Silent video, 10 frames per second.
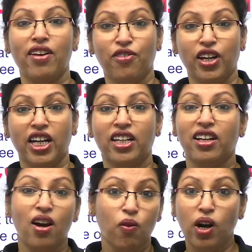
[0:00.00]
feet,
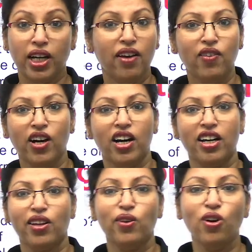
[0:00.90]

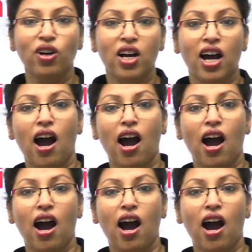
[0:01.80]
whatever, you know?